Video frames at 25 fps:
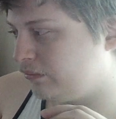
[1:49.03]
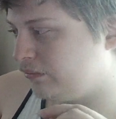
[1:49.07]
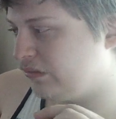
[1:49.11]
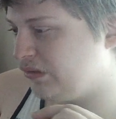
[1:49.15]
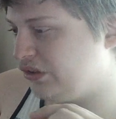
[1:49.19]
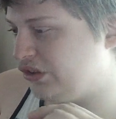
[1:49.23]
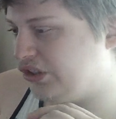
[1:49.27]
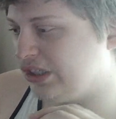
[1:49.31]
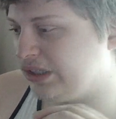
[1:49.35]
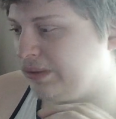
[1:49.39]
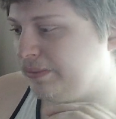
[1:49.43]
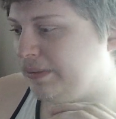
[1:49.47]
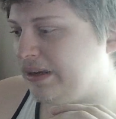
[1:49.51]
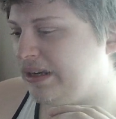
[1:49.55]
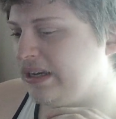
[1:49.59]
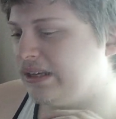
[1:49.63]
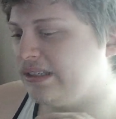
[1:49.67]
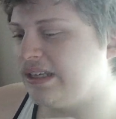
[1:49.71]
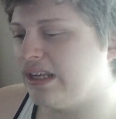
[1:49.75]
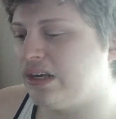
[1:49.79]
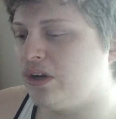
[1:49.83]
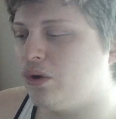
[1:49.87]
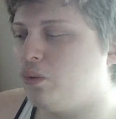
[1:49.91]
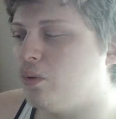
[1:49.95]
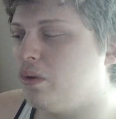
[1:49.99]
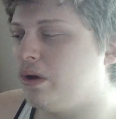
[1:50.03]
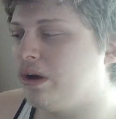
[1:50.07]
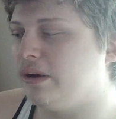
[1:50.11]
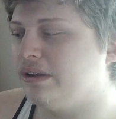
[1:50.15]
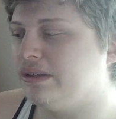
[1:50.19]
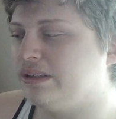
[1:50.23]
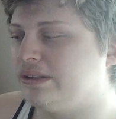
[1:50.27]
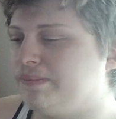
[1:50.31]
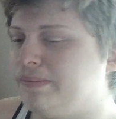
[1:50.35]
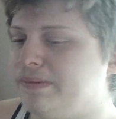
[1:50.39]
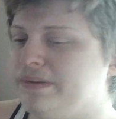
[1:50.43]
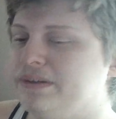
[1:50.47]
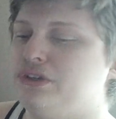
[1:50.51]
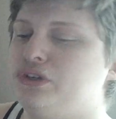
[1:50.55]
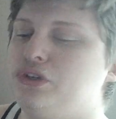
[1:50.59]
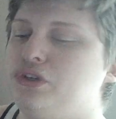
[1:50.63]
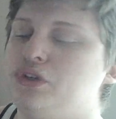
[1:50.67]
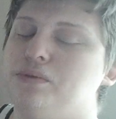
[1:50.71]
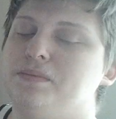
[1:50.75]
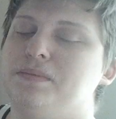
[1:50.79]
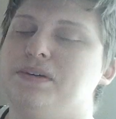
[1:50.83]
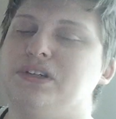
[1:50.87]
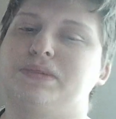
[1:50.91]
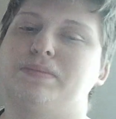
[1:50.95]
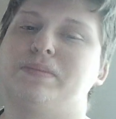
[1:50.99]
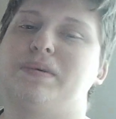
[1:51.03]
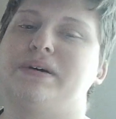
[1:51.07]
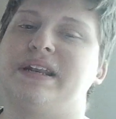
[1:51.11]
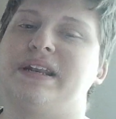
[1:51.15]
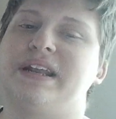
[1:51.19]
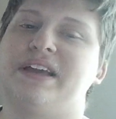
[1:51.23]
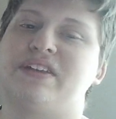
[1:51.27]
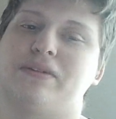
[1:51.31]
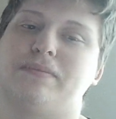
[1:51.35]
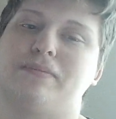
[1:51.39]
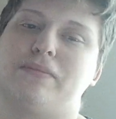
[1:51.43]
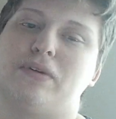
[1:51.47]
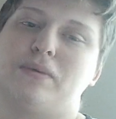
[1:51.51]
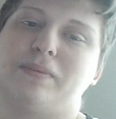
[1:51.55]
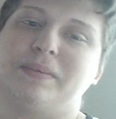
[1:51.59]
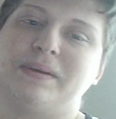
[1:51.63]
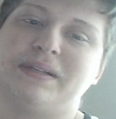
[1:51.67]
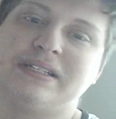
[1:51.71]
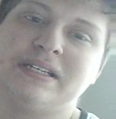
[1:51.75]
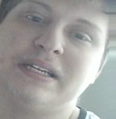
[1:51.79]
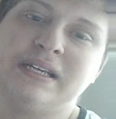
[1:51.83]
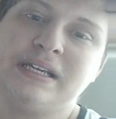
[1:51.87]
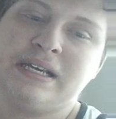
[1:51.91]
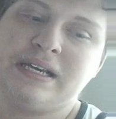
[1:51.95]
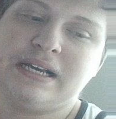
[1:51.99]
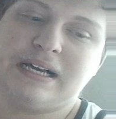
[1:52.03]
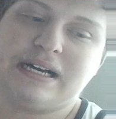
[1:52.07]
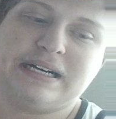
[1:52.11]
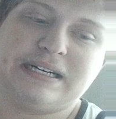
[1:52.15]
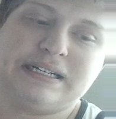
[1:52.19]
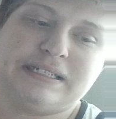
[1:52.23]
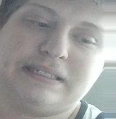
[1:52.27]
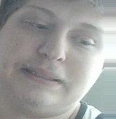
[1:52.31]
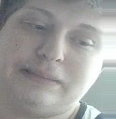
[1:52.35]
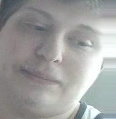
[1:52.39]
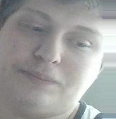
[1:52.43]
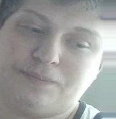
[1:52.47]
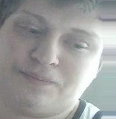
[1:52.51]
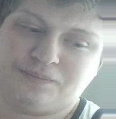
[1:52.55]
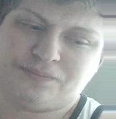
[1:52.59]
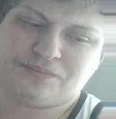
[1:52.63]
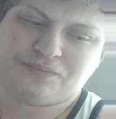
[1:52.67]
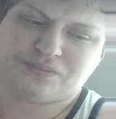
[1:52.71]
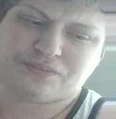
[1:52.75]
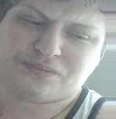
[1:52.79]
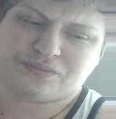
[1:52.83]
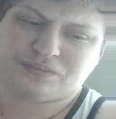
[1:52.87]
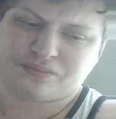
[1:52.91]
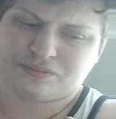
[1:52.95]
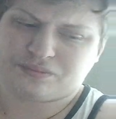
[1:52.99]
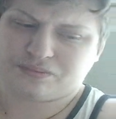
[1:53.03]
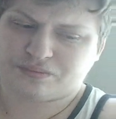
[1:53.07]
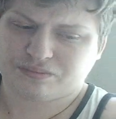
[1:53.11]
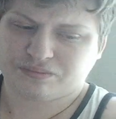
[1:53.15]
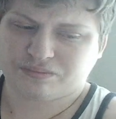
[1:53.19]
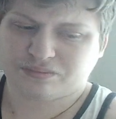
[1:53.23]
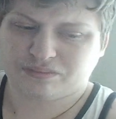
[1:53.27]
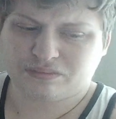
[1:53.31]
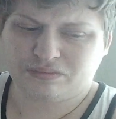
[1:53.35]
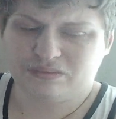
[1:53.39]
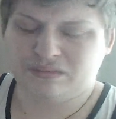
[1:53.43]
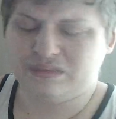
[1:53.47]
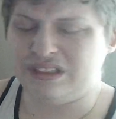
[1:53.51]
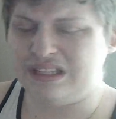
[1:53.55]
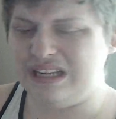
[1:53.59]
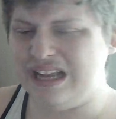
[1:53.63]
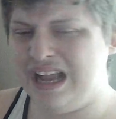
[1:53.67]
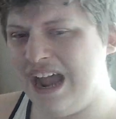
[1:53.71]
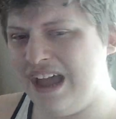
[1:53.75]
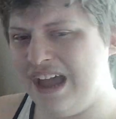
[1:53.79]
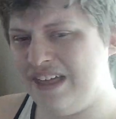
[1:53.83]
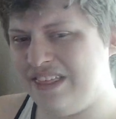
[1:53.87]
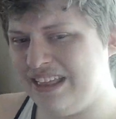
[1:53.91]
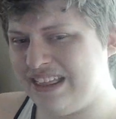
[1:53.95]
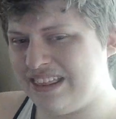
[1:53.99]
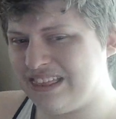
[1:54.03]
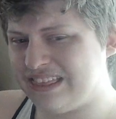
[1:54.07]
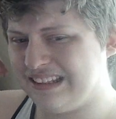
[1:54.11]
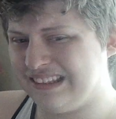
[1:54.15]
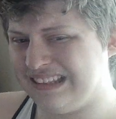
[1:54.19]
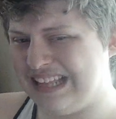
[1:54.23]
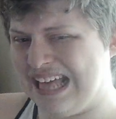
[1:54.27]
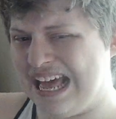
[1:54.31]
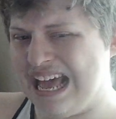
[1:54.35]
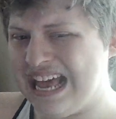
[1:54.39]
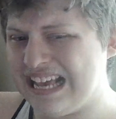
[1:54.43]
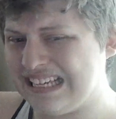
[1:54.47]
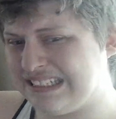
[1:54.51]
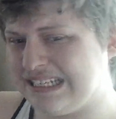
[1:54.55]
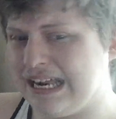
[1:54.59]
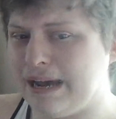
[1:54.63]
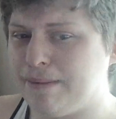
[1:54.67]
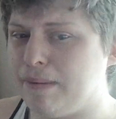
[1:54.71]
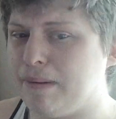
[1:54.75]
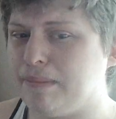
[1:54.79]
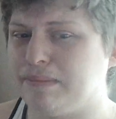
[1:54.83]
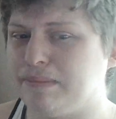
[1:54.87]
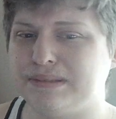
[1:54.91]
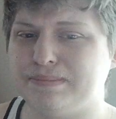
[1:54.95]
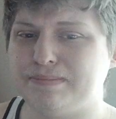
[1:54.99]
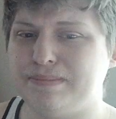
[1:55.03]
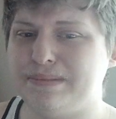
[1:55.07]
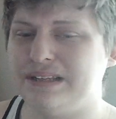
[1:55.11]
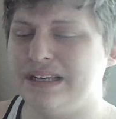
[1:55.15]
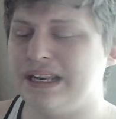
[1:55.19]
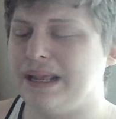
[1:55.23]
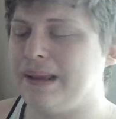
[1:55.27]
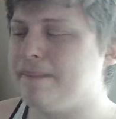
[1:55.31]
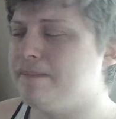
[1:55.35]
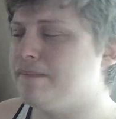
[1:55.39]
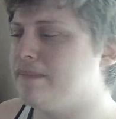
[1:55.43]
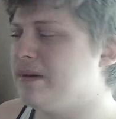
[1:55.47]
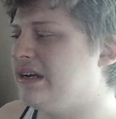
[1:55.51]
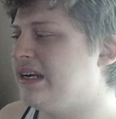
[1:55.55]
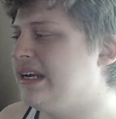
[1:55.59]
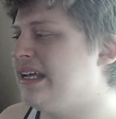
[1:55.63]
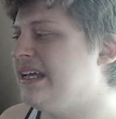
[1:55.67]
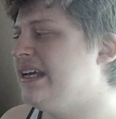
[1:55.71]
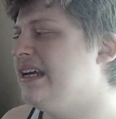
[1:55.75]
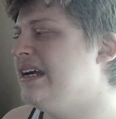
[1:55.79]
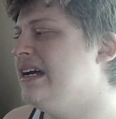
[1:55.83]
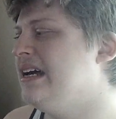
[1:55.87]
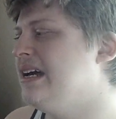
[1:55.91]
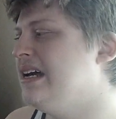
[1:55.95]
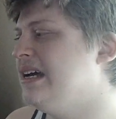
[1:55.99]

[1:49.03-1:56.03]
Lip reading: just because I don't want to spend too much money at the moment. I think the last time I'm spending money